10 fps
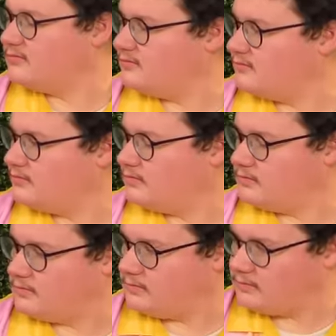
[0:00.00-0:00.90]

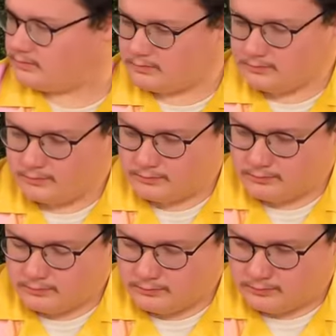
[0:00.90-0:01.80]

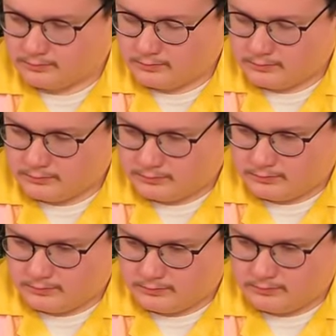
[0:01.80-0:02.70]

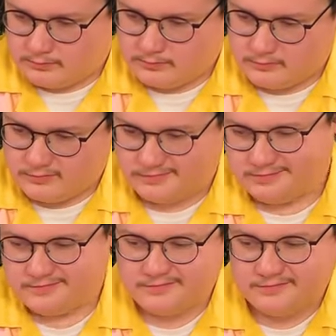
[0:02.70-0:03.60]

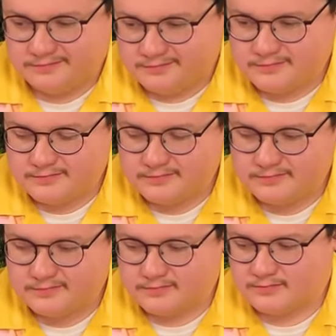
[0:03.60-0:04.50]

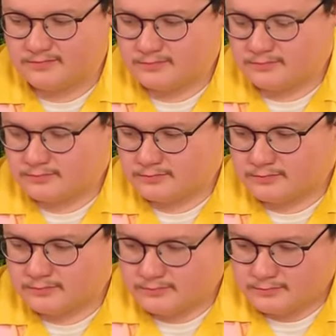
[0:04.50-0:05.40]

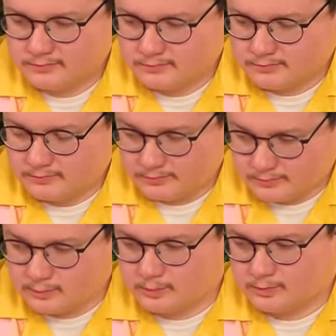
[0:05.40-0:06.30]

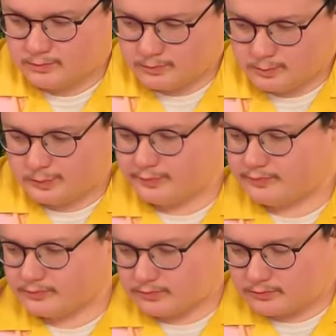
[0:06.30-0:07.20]

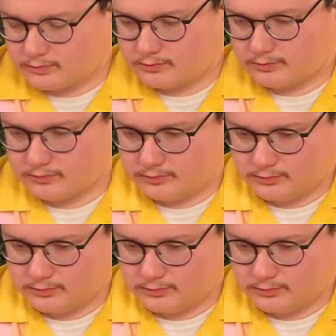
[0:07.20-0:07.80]
This person isn't speaking.